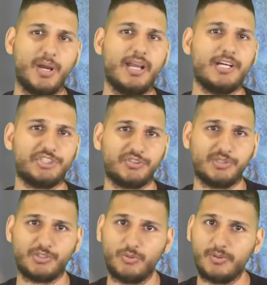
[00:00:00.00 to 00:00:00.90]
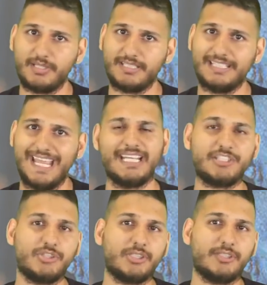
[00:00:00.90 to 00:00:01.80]
by a Strigoi and
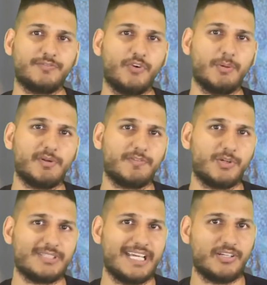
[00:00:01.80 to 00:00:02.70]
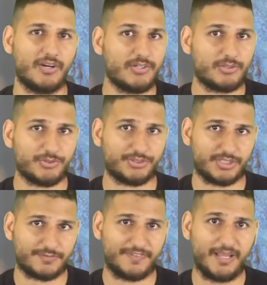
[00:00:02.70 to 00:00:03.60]
it took the form of her dead uncle, so
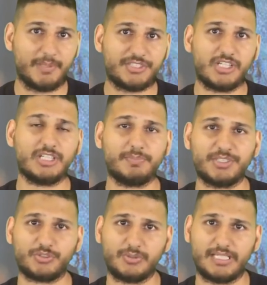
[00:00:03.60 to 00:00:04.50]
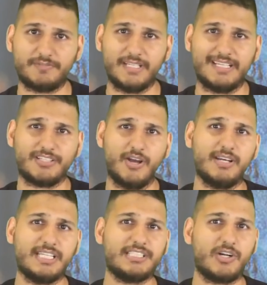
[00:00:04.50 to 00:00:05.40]
the family dug up his grave,
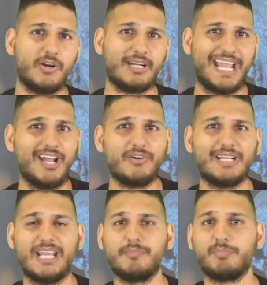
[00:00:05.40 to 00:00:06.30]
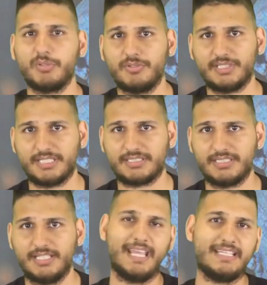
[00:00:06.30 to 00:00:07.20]
cut his heart out, and burned it.
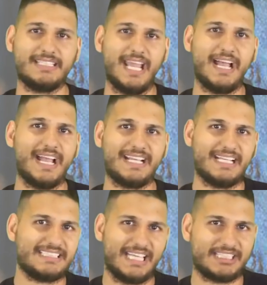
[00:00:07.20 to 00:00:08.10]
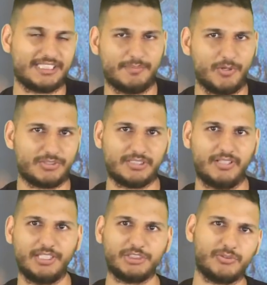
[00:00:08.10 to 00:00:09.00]
And yeah, I guess that's the most
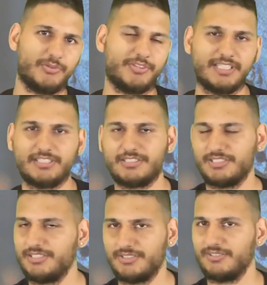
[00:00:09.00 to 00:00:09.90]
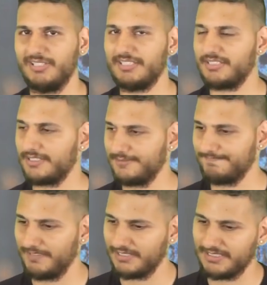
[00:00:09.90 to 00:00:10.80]
logical thing to do. It's
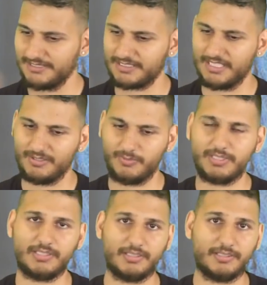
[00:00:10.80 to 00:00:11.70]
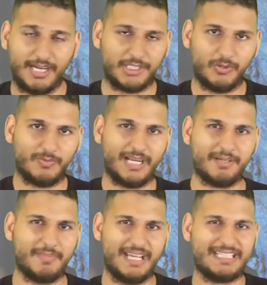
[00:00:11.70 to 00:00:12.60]
it's kind of weird. I don't
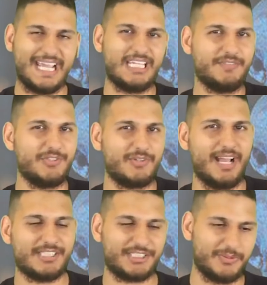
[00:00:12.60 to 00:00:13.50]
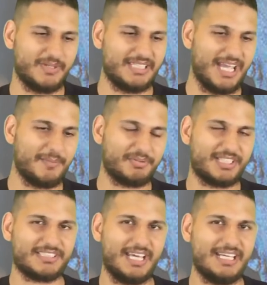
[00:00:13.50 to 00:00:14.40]
recommend any of you guys doing that
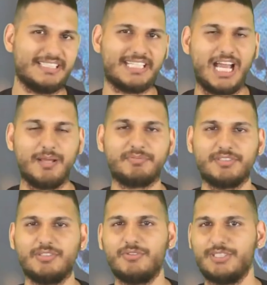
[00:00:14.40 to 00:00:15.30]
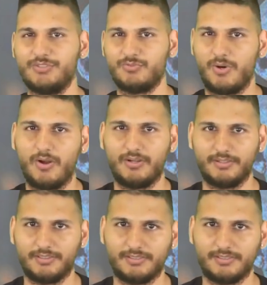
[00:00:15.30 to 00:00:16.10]
because that is absolutely wrong.